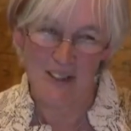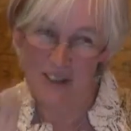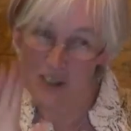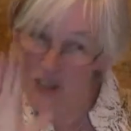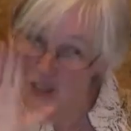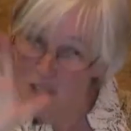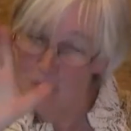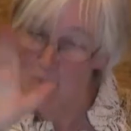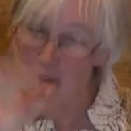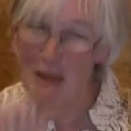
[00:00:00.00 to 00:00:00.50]
and
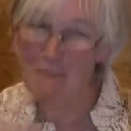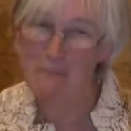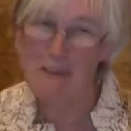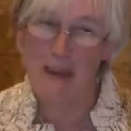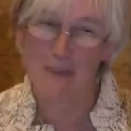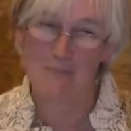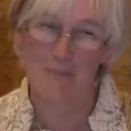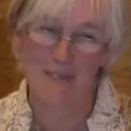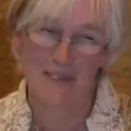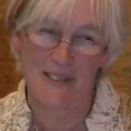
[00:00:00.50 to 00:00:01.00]
she may be
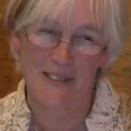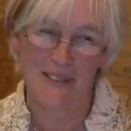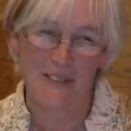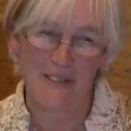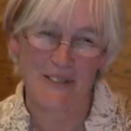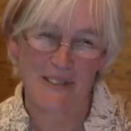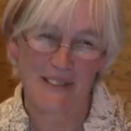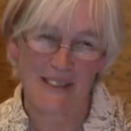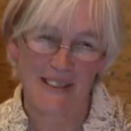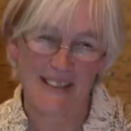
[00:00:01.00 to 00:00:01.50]
able to
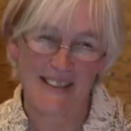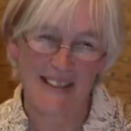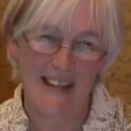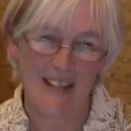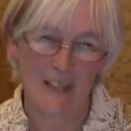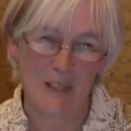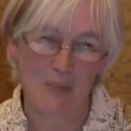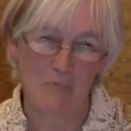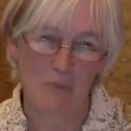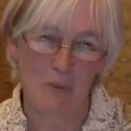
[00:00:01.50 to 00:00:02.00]

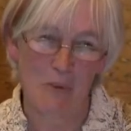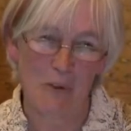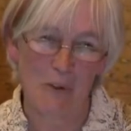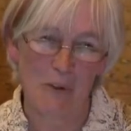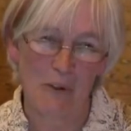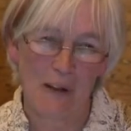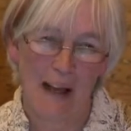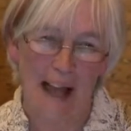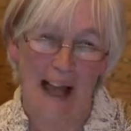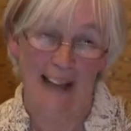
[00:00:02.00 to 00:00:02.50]
tell you more
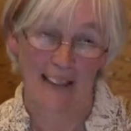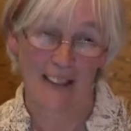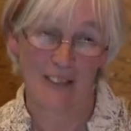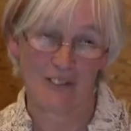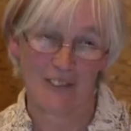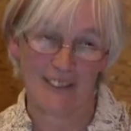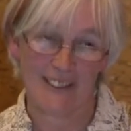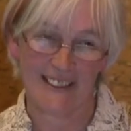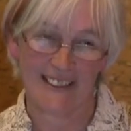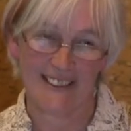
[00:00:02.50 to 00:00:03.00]

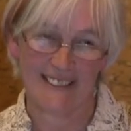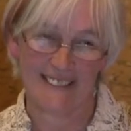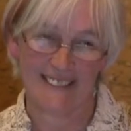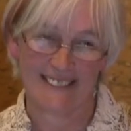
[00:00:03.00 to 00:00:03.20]
accurately.